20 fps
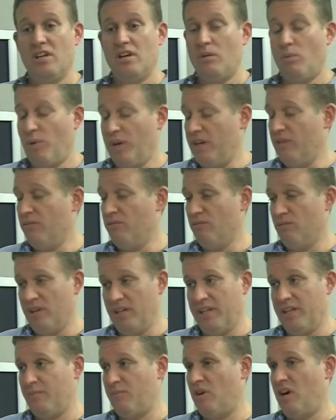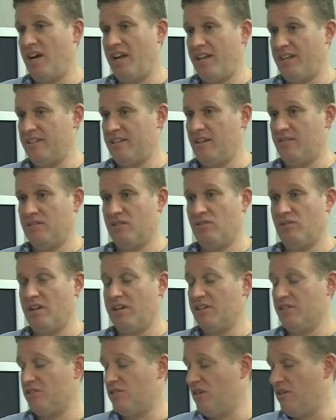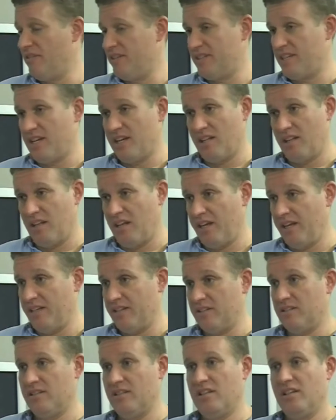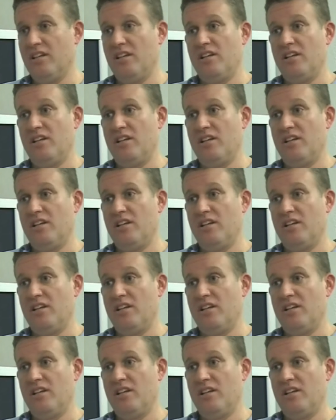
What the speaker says: We really pride ourselves in trying to service our clients,